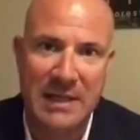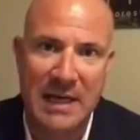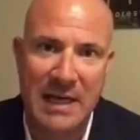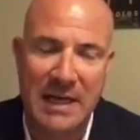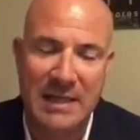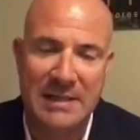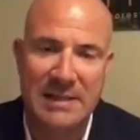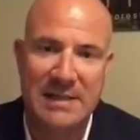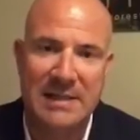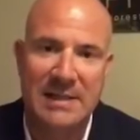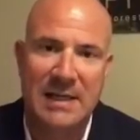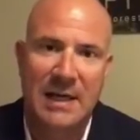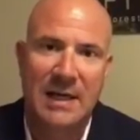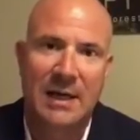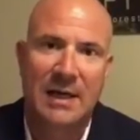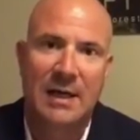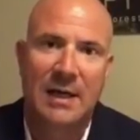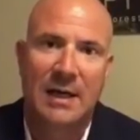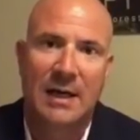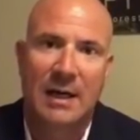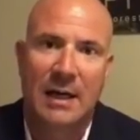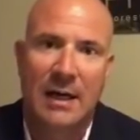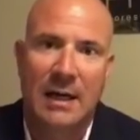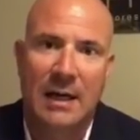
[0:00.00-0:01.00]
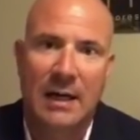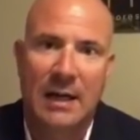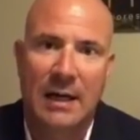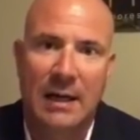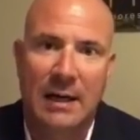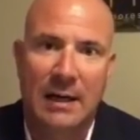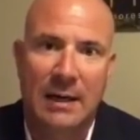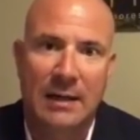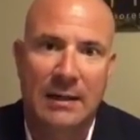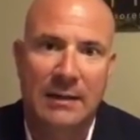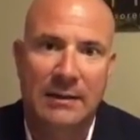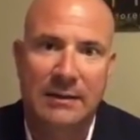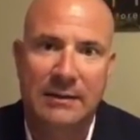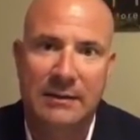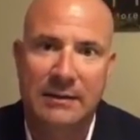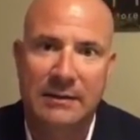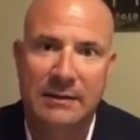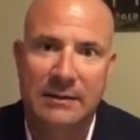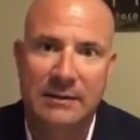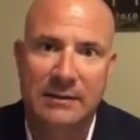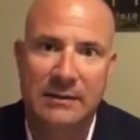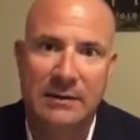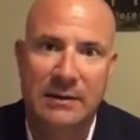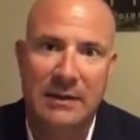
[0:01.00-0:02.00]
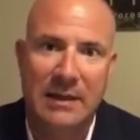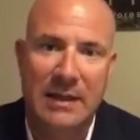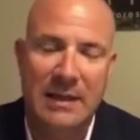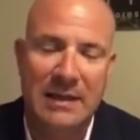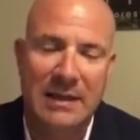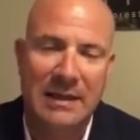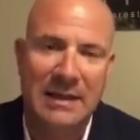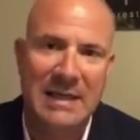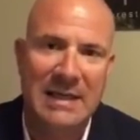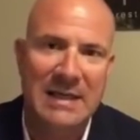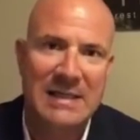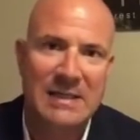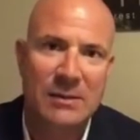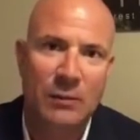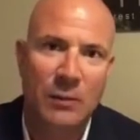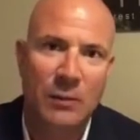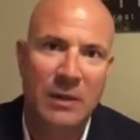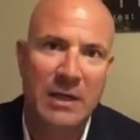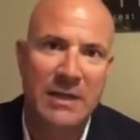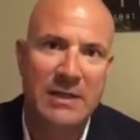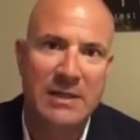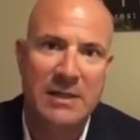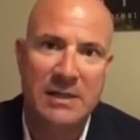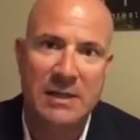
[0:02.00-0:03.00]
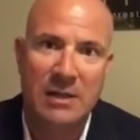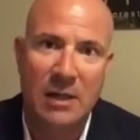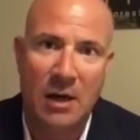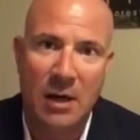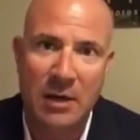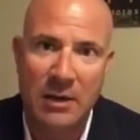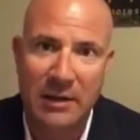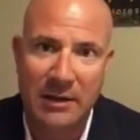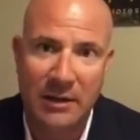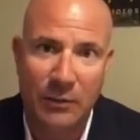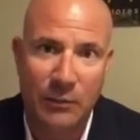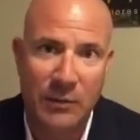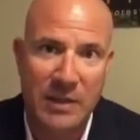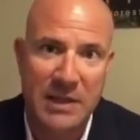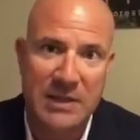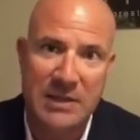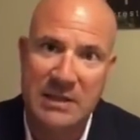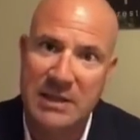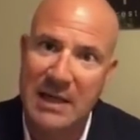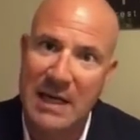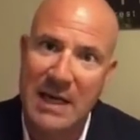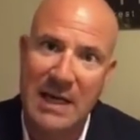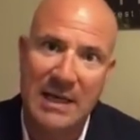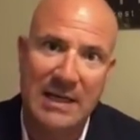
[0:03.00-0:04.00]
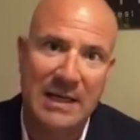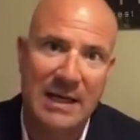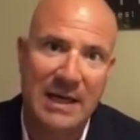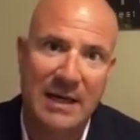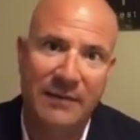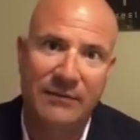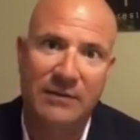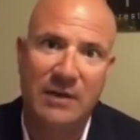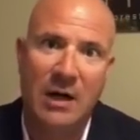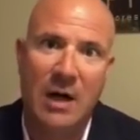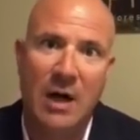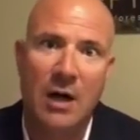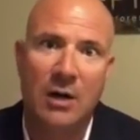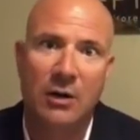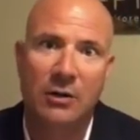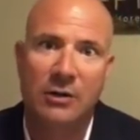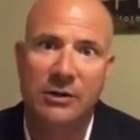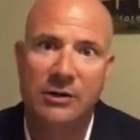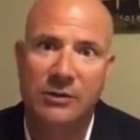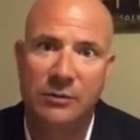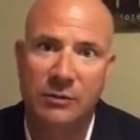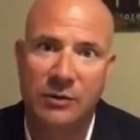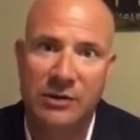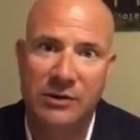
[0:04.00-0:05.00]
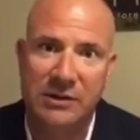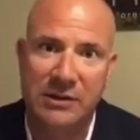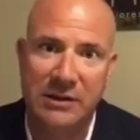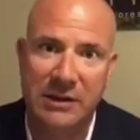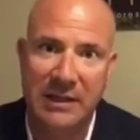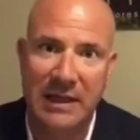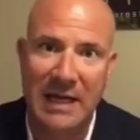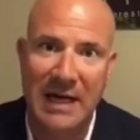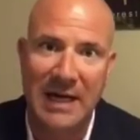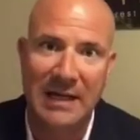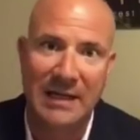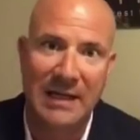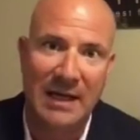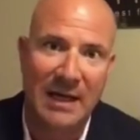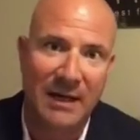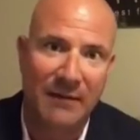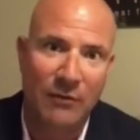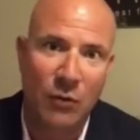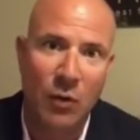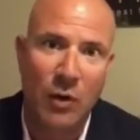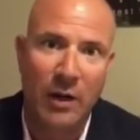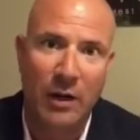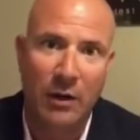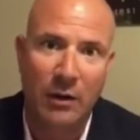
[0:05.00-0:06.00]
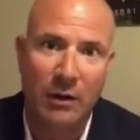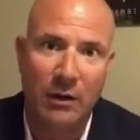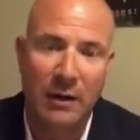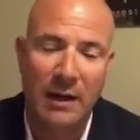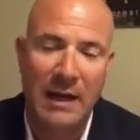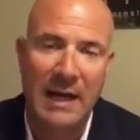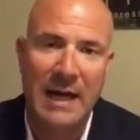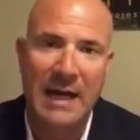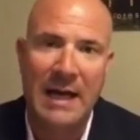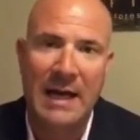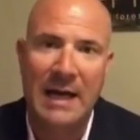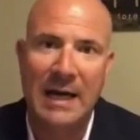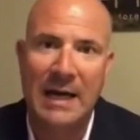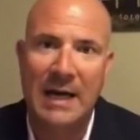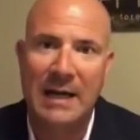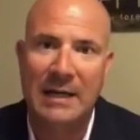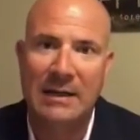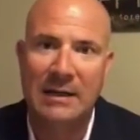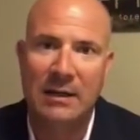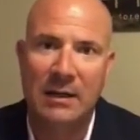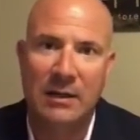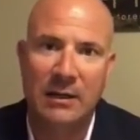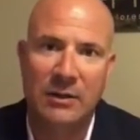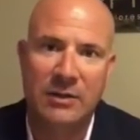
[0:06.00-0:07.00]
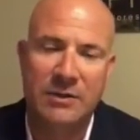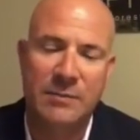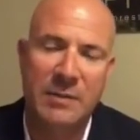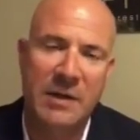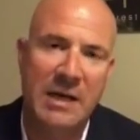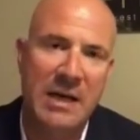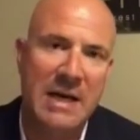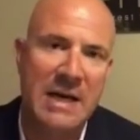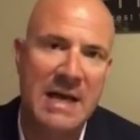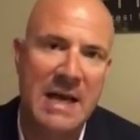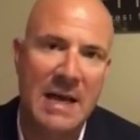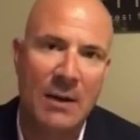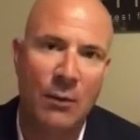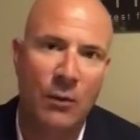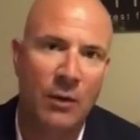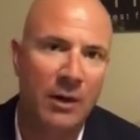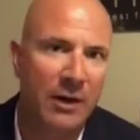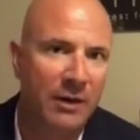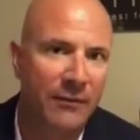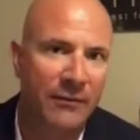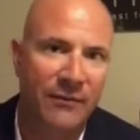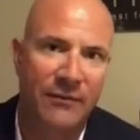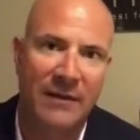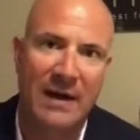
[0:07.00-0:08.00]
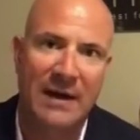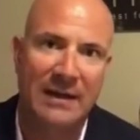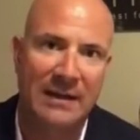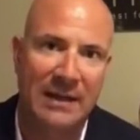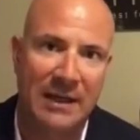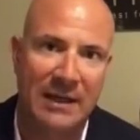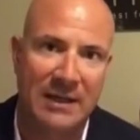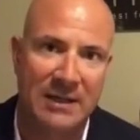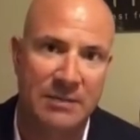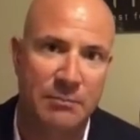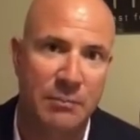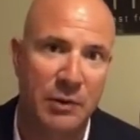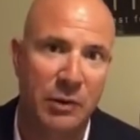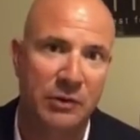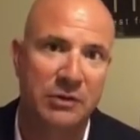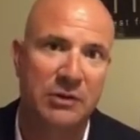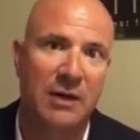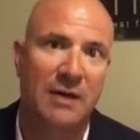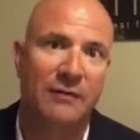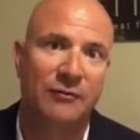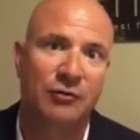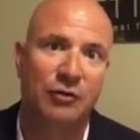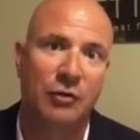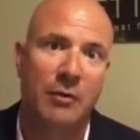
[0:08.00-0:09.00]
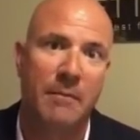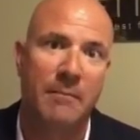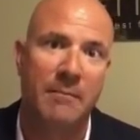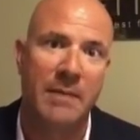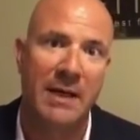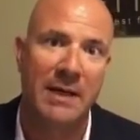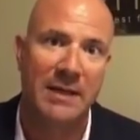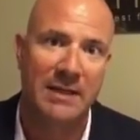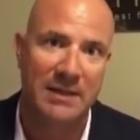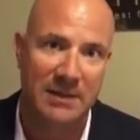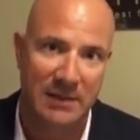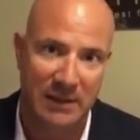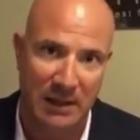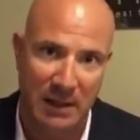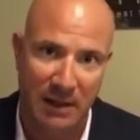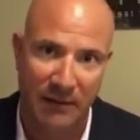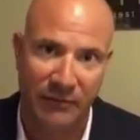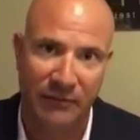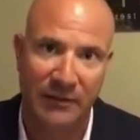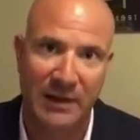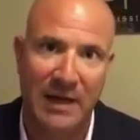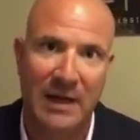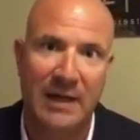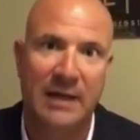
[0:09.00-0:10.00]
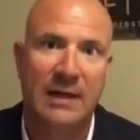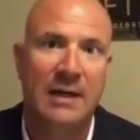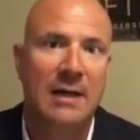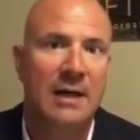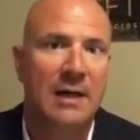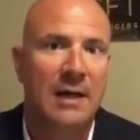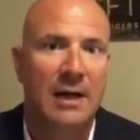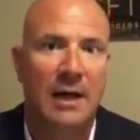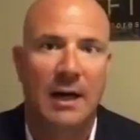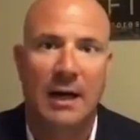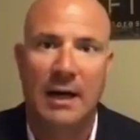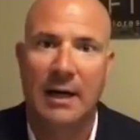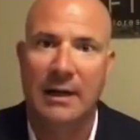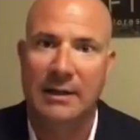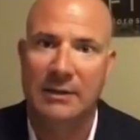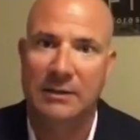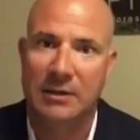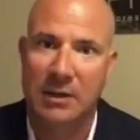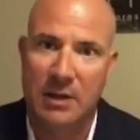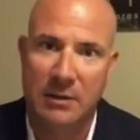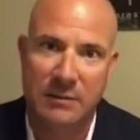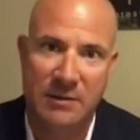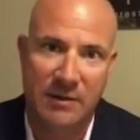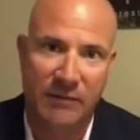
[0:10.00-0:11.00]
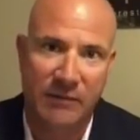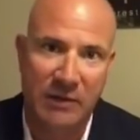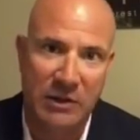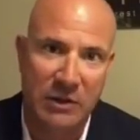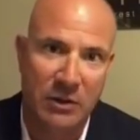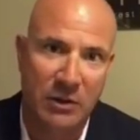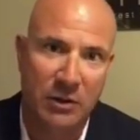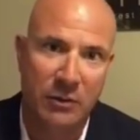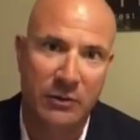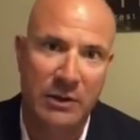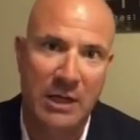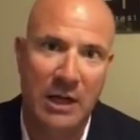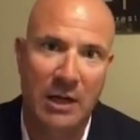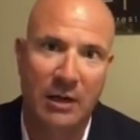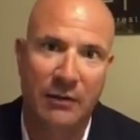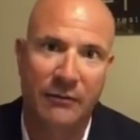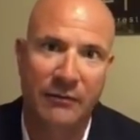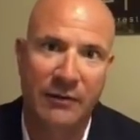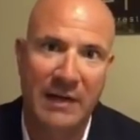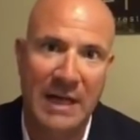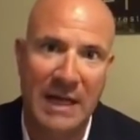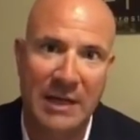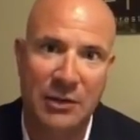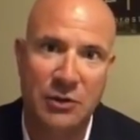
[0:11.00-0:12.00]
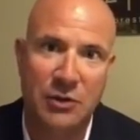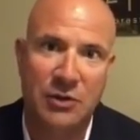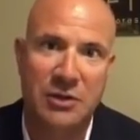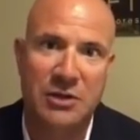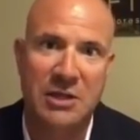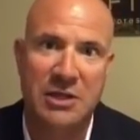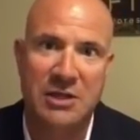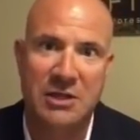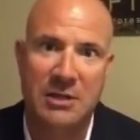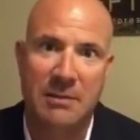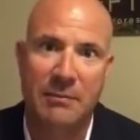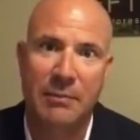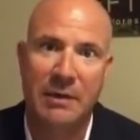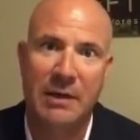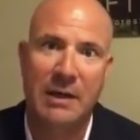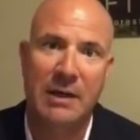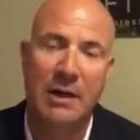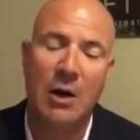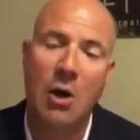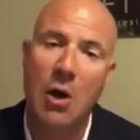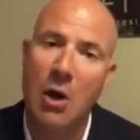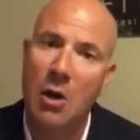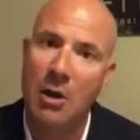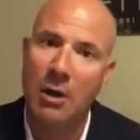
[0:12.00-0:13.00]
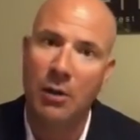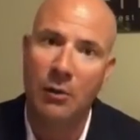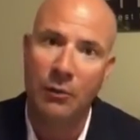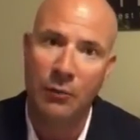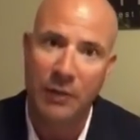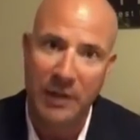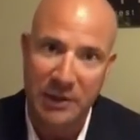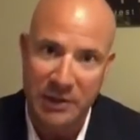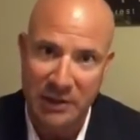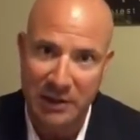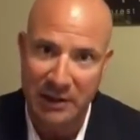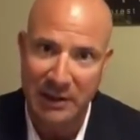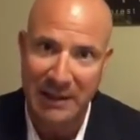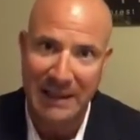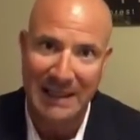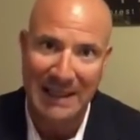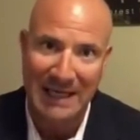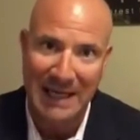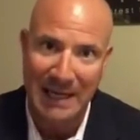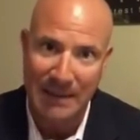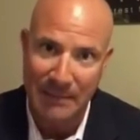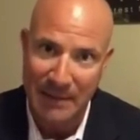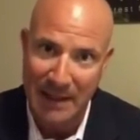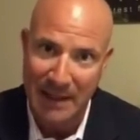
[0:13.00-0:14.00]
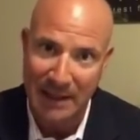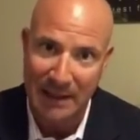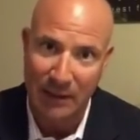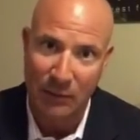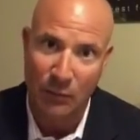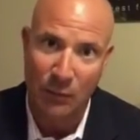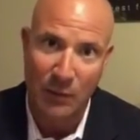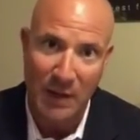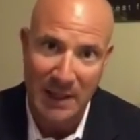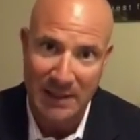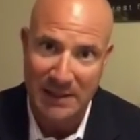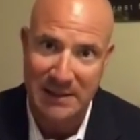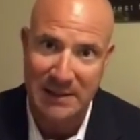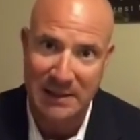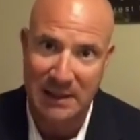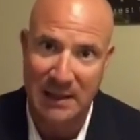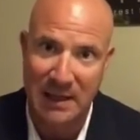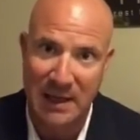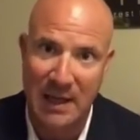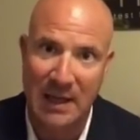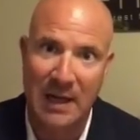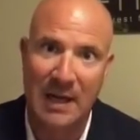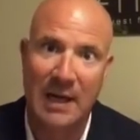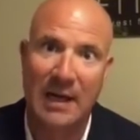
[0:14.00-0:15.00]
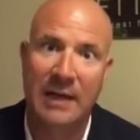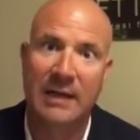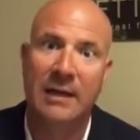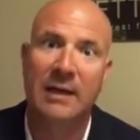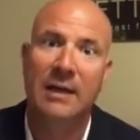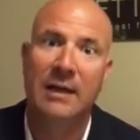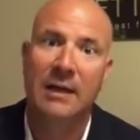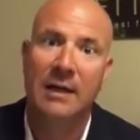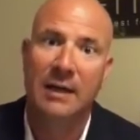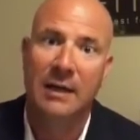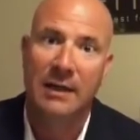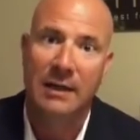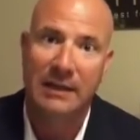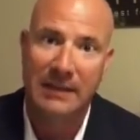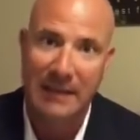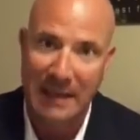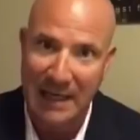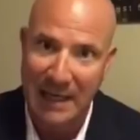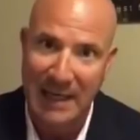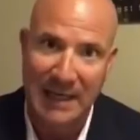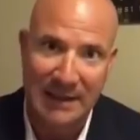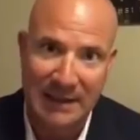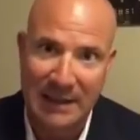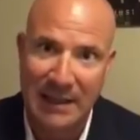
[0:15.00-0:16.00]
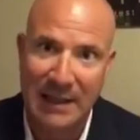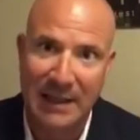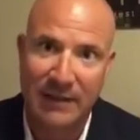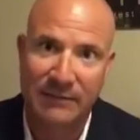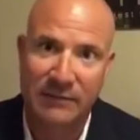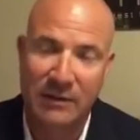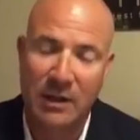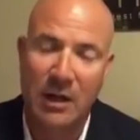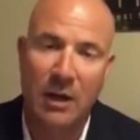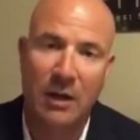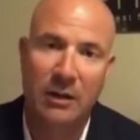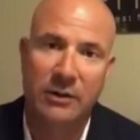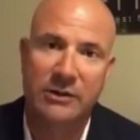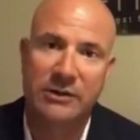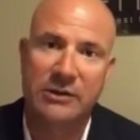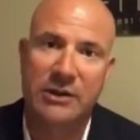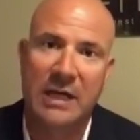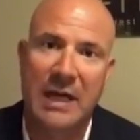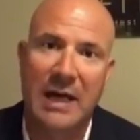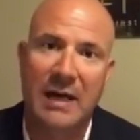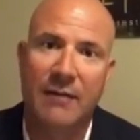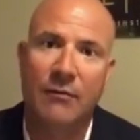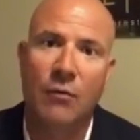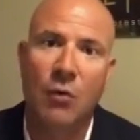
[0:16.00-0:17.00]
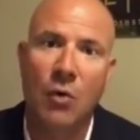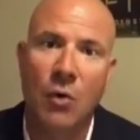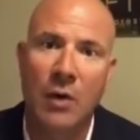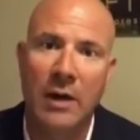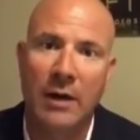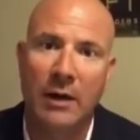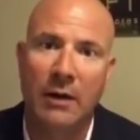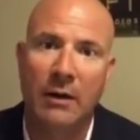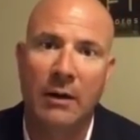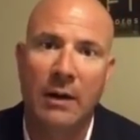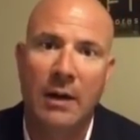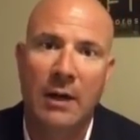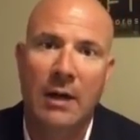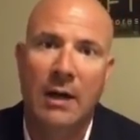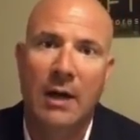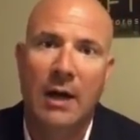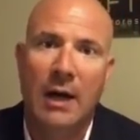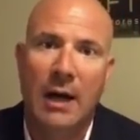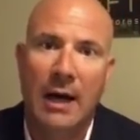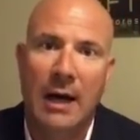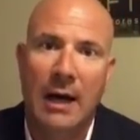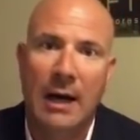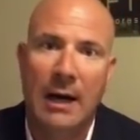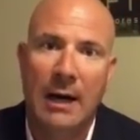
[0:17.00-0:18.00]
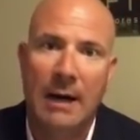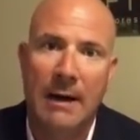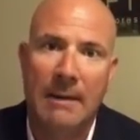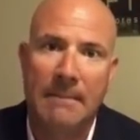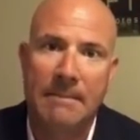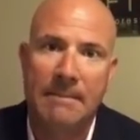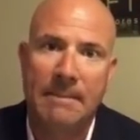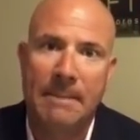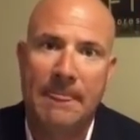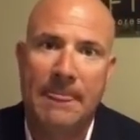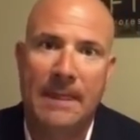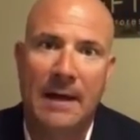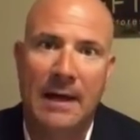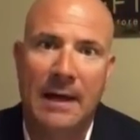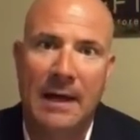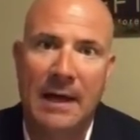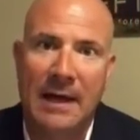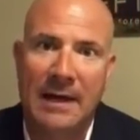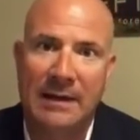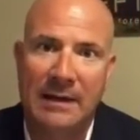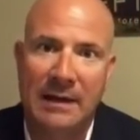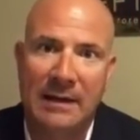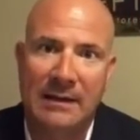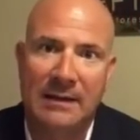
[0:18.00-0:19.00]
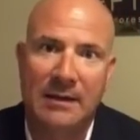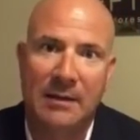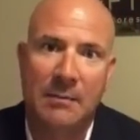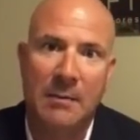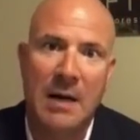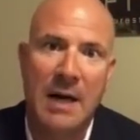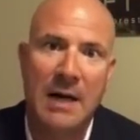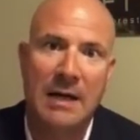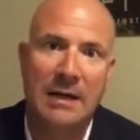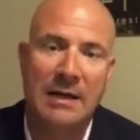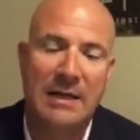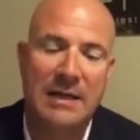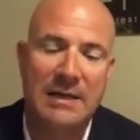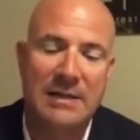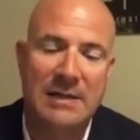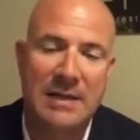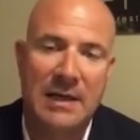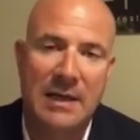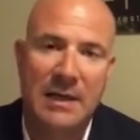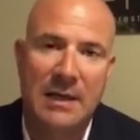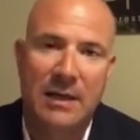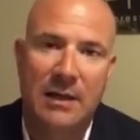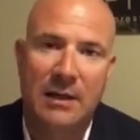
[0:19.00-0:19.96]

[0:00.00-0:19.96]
States, at least when it started, the reason you had to have dollars was you had to have oil. And there's been a network effect that has built off tremendously off that in terms of the euro-dollar financial system. But it all originally came back and rested on you had to have dollars to have oil and commodities.